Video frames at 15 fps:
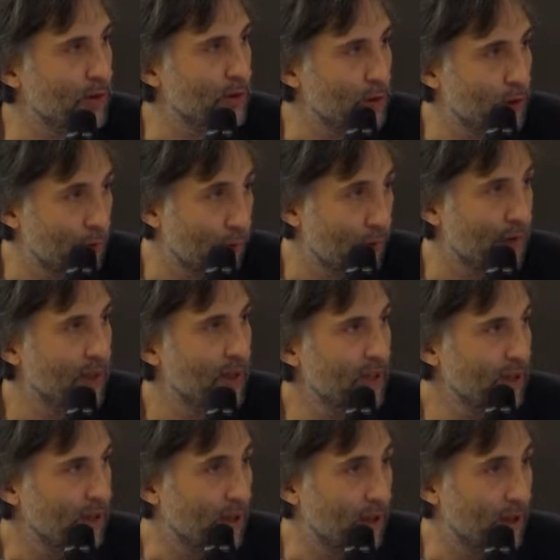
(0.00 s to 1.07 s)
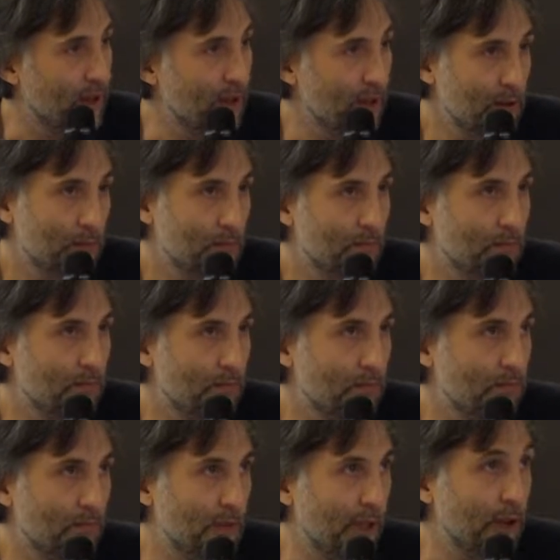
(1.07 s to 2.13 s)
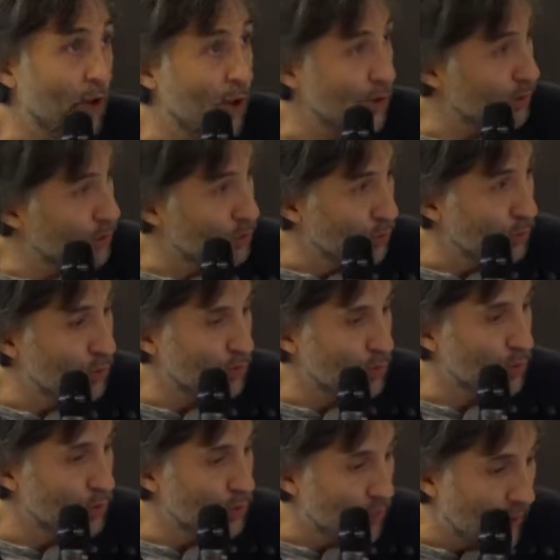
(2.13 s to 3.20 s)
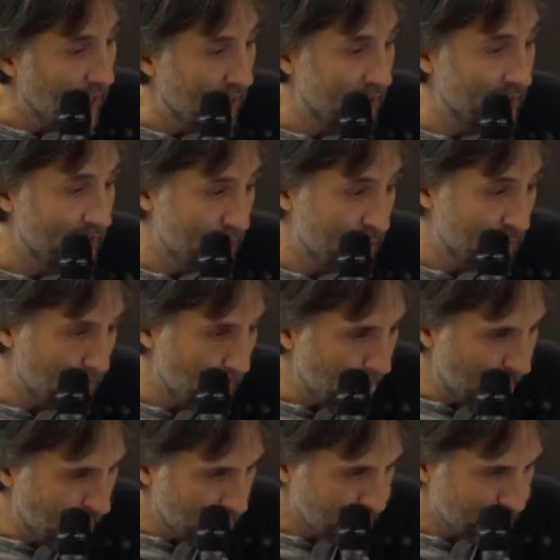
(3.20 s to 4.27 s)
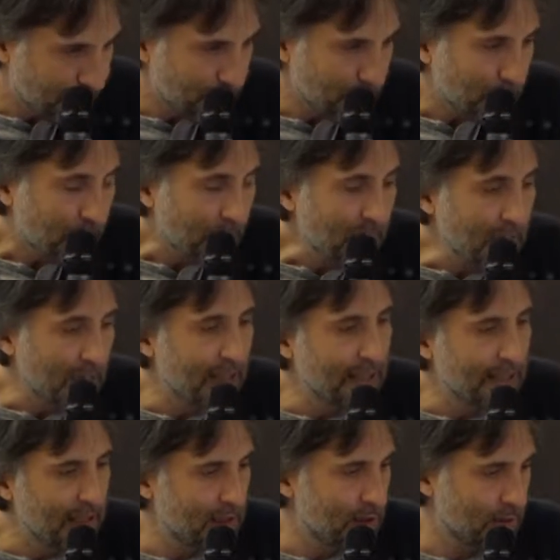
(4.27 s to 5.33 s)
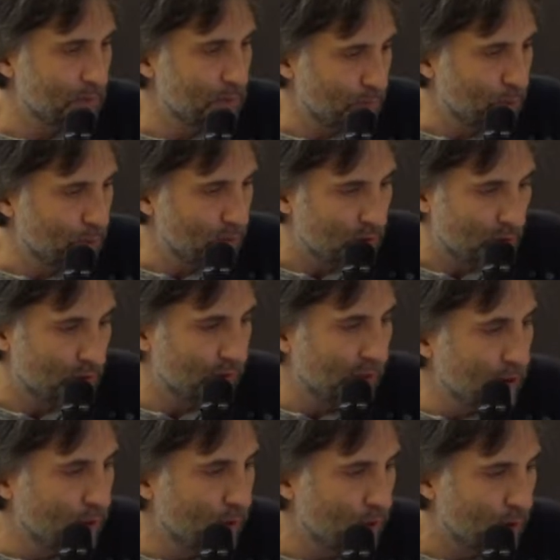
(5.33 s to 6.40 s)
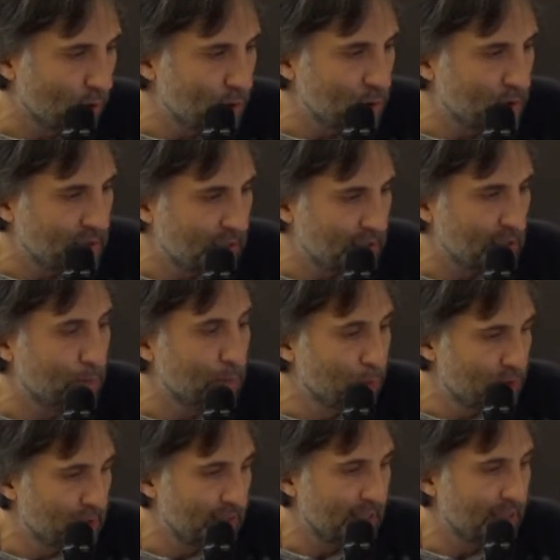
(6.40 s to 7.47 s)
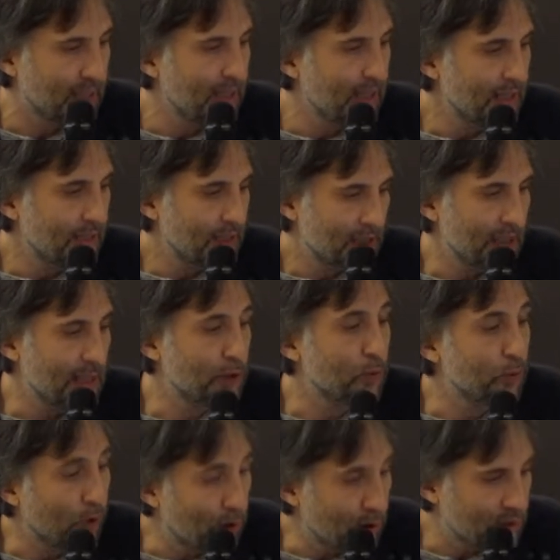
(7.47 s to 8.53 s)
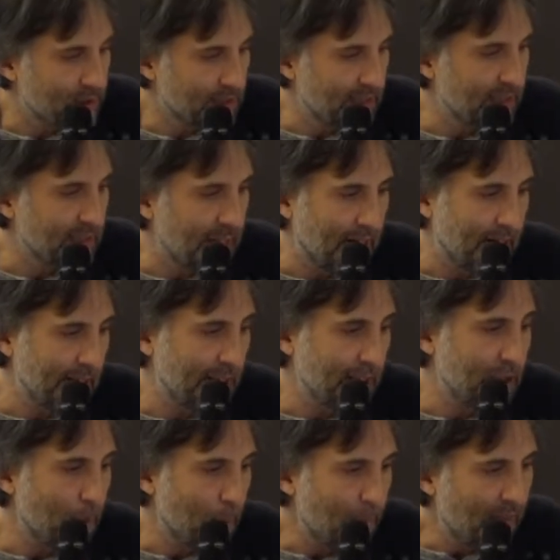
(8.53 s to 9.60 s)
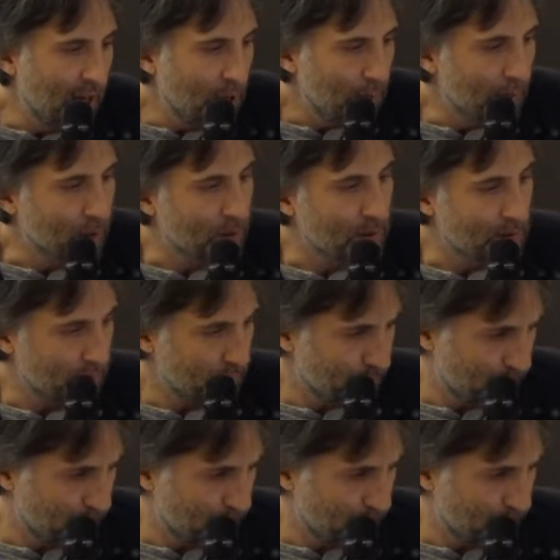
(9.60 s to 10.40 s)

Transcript: the truth in order to hide it. And Frankfurt also says that bullshitting is worse than lying because